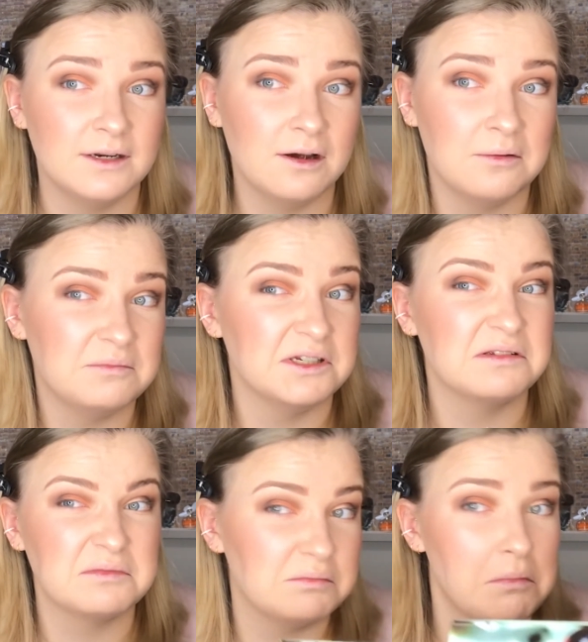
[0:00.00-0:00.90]
You know,
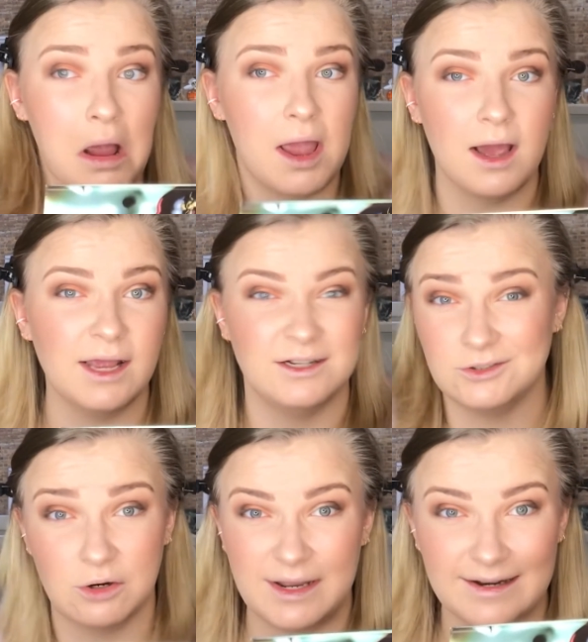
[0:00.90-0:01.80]
just
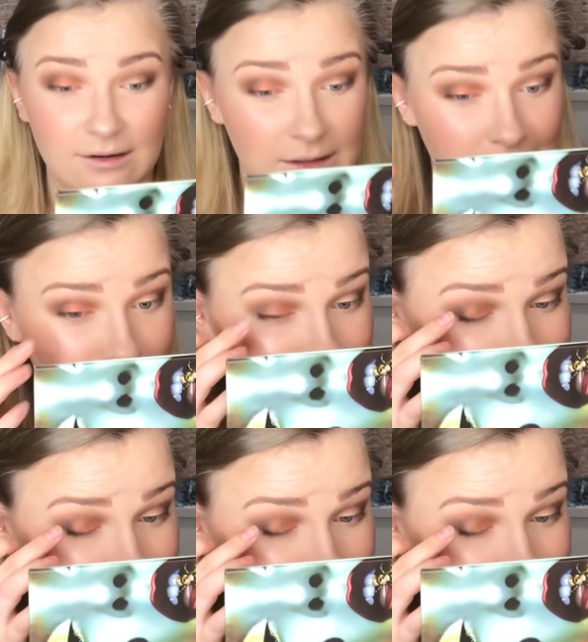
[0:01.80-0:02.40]
enjoy it all.